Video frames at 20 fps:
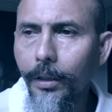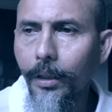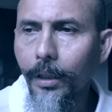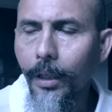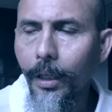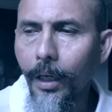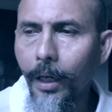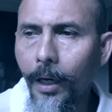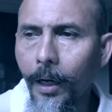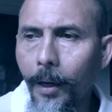
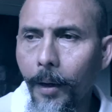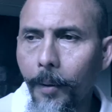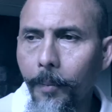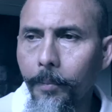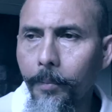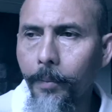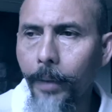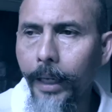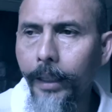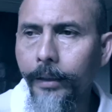
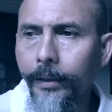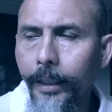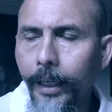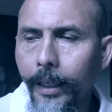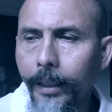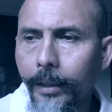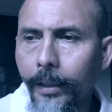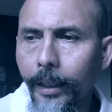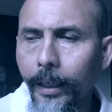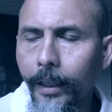I
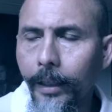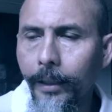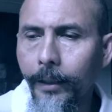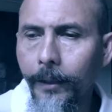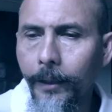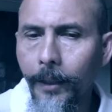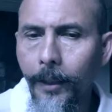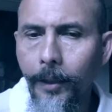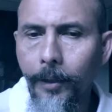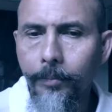take
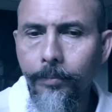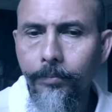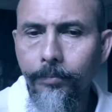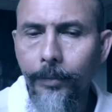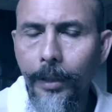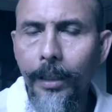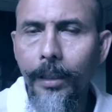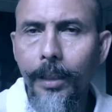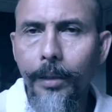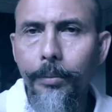a
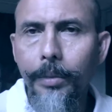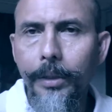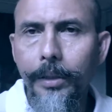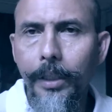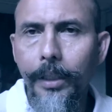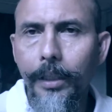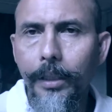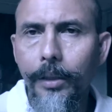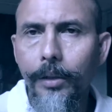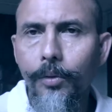
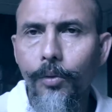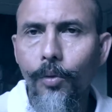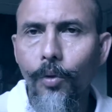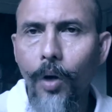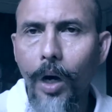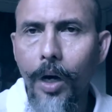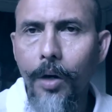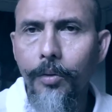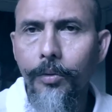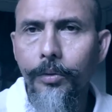liberty to
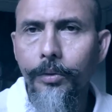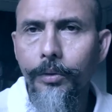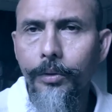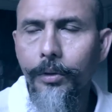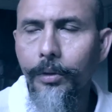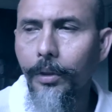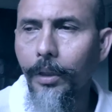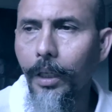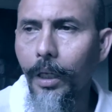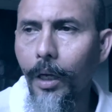
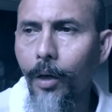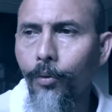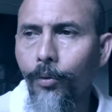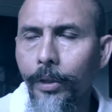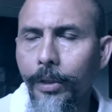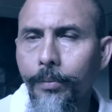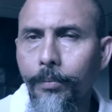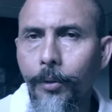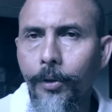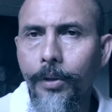own a
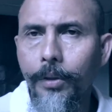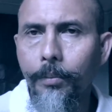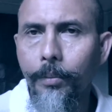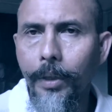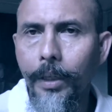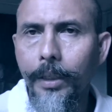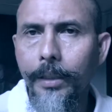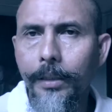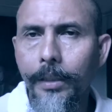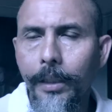
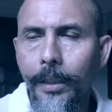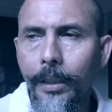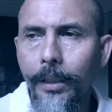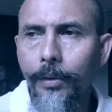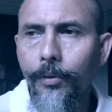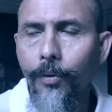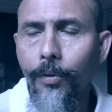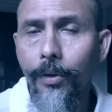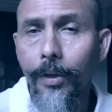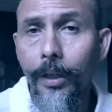responsibility
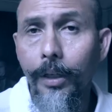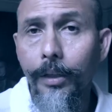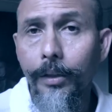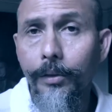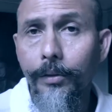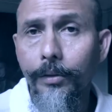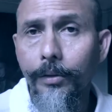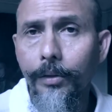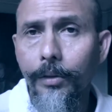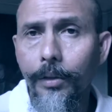to
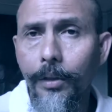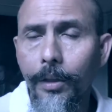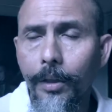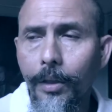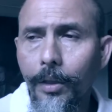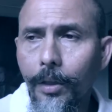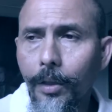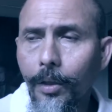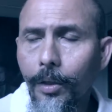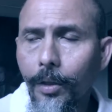think
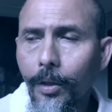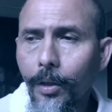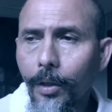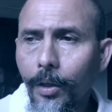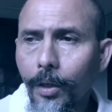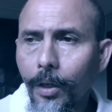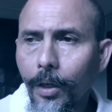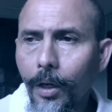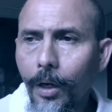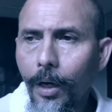
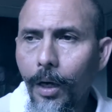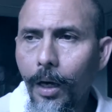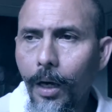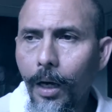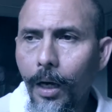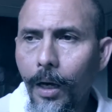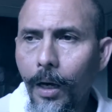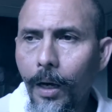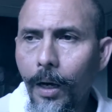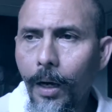
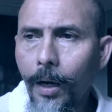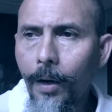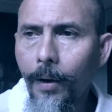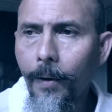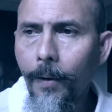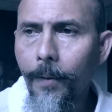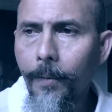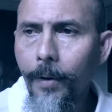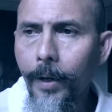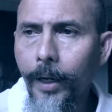
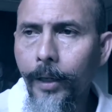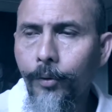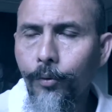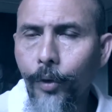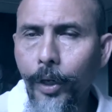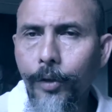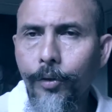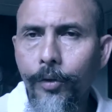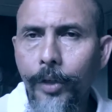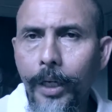and to
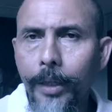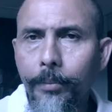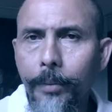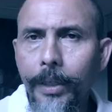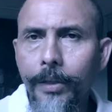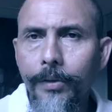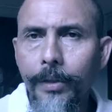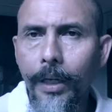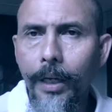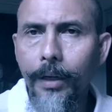educate
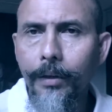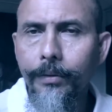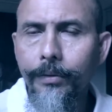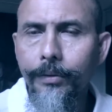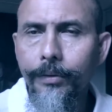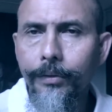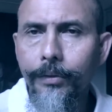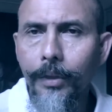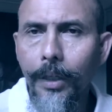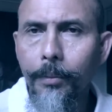
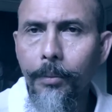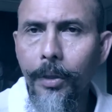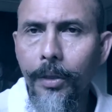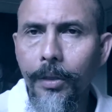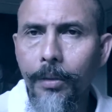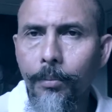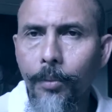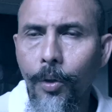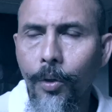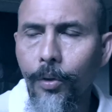myself about the
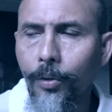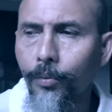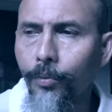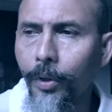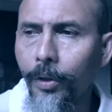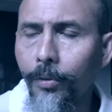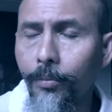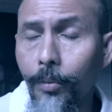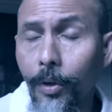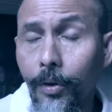book, one
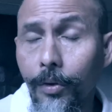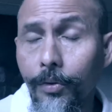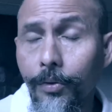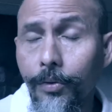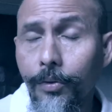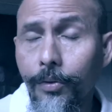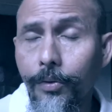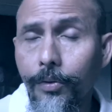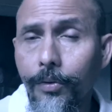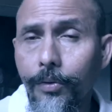of the
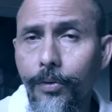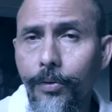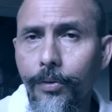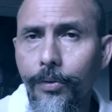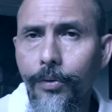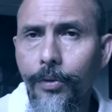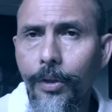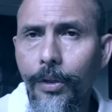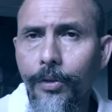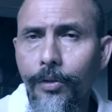most
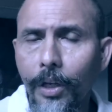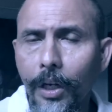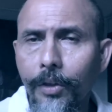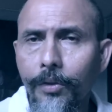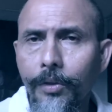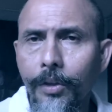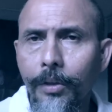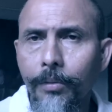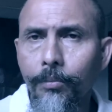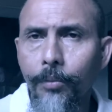
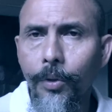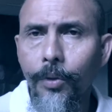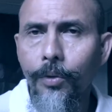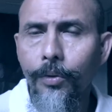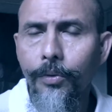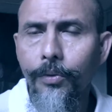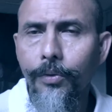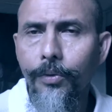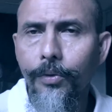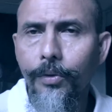challenging
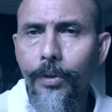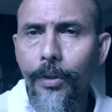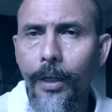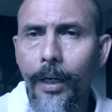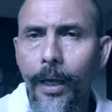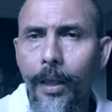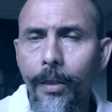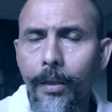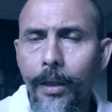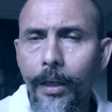books
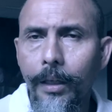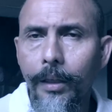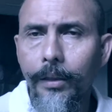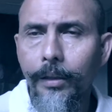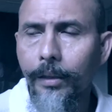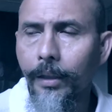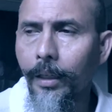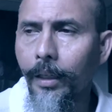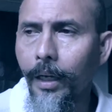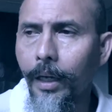I think
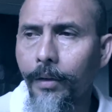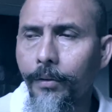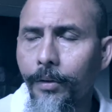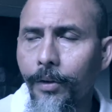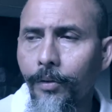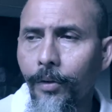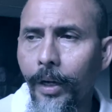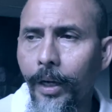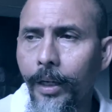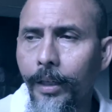that I ever
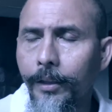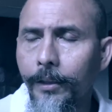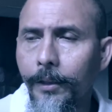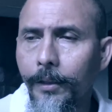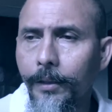read,